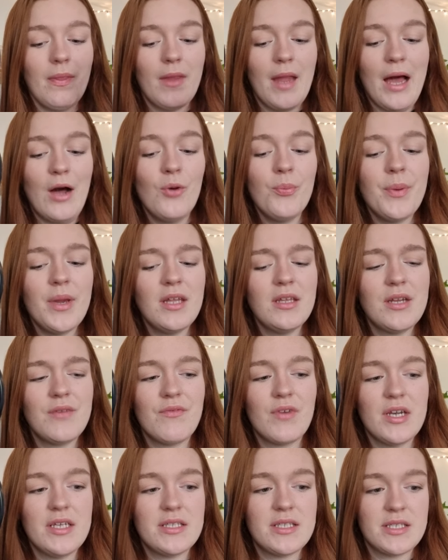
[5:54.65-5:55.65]
Alpine then
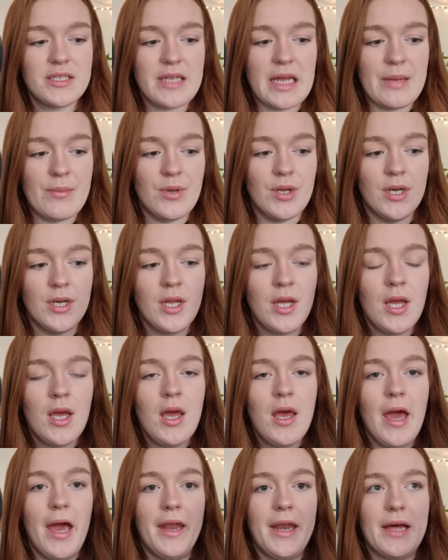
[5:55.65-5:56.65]
released a statement
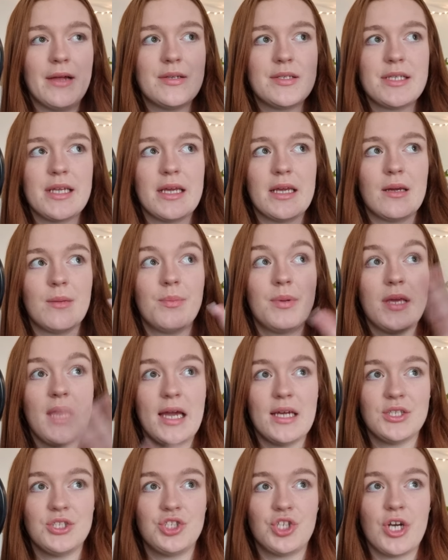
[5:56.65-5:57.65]
announcing
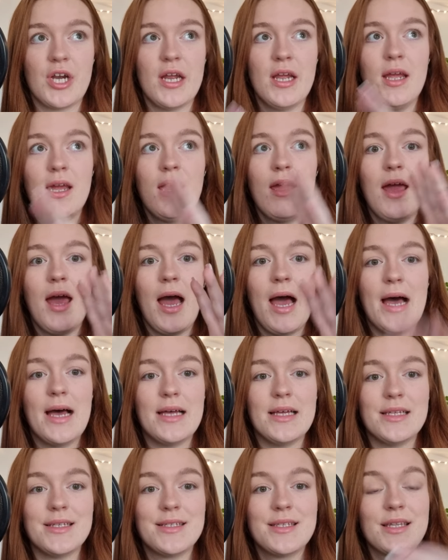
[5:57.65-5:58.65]
Piastri
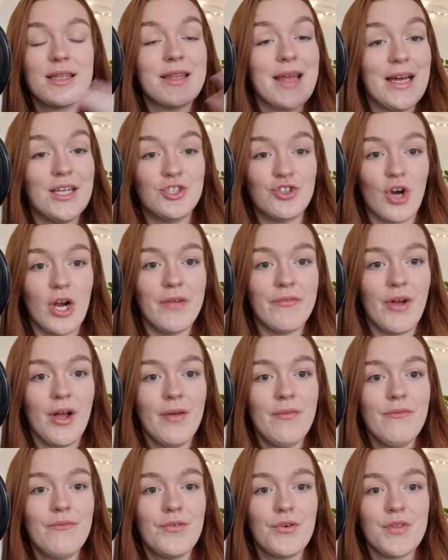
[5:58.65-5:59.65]
as their
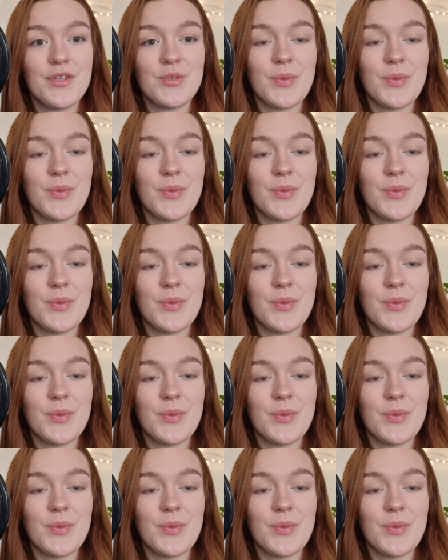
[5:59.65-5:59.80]
driver for the